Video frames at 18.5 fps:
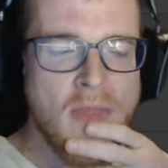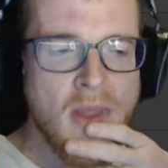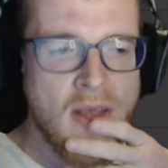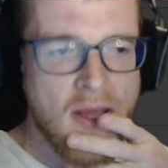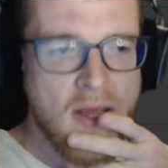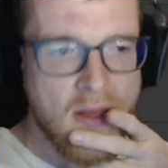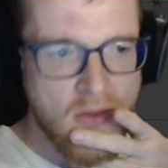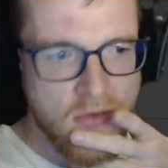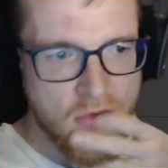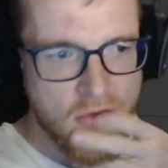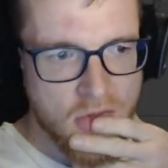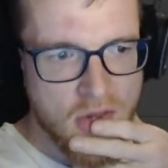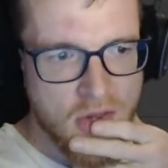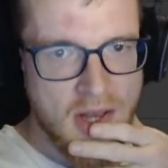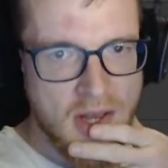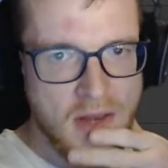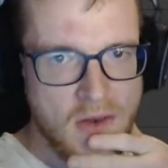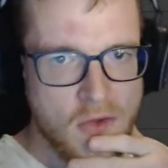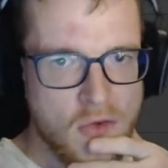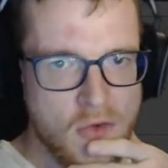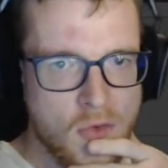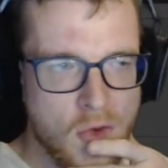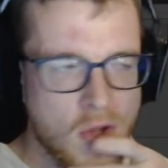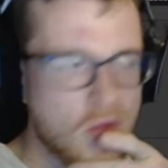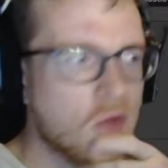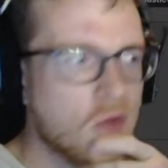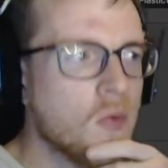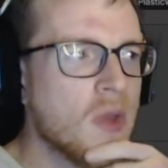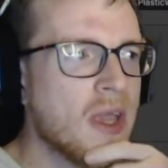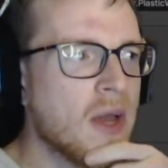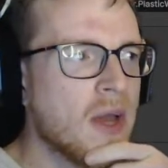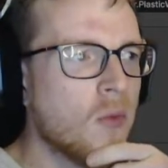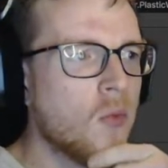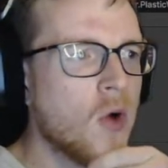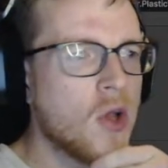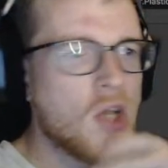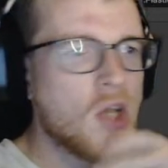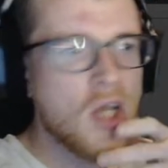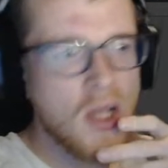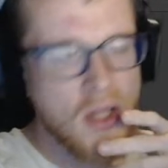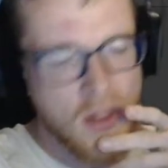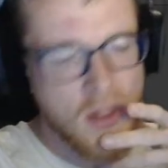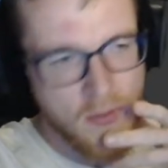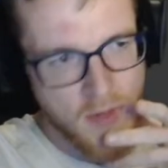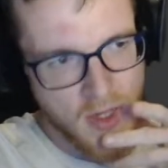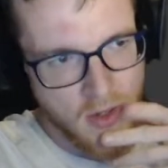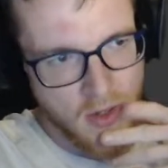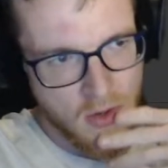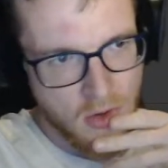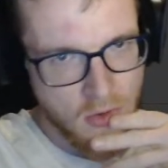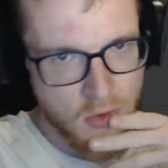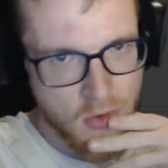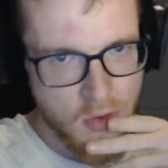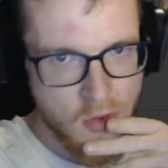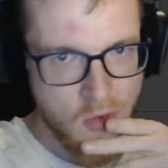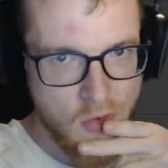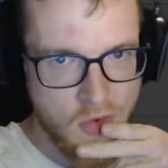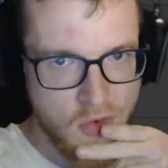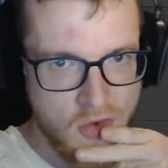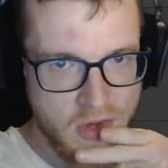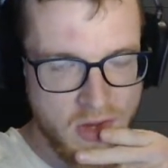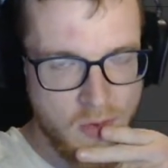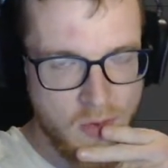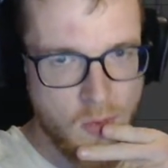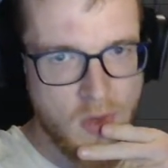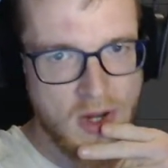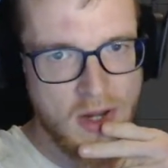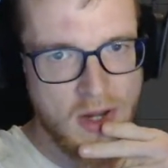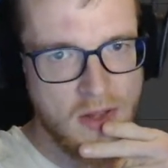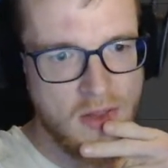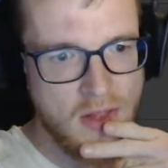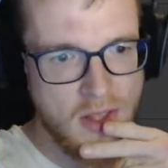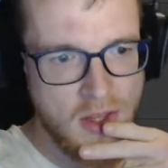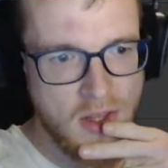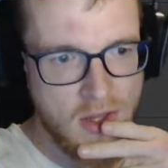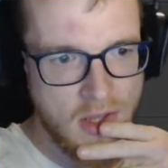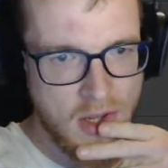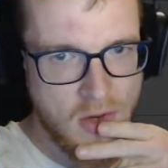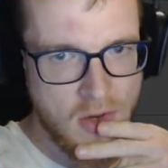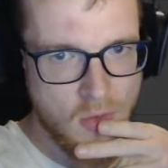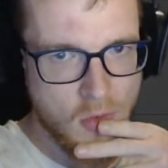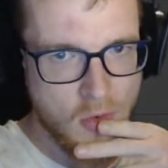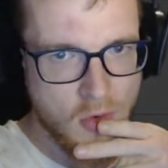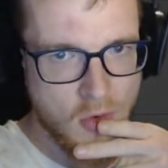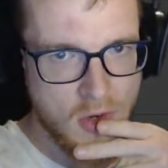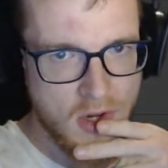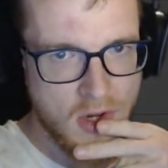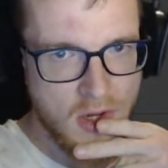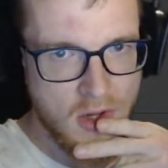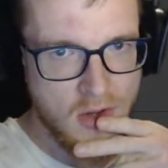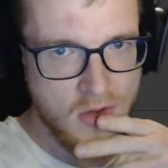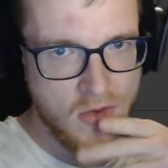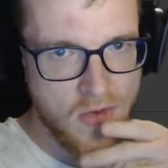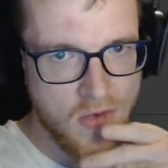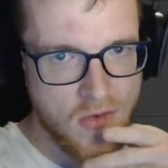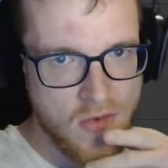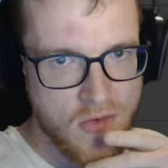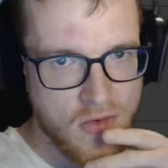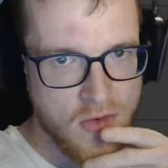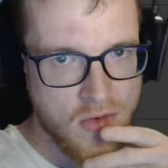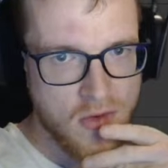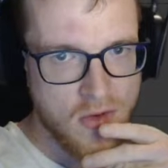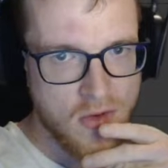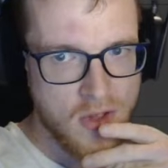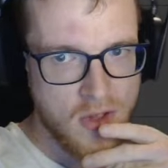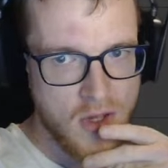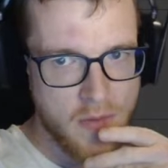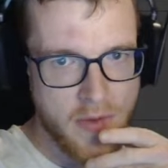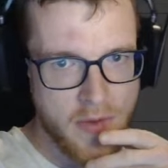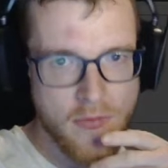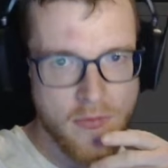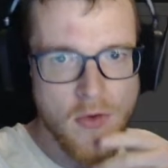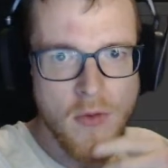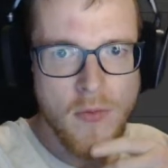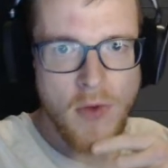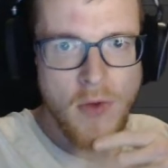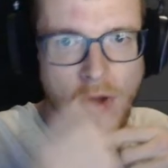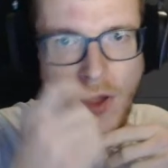And is not getting destroyed, so we can watch a little bit longer to see where the error is coming from.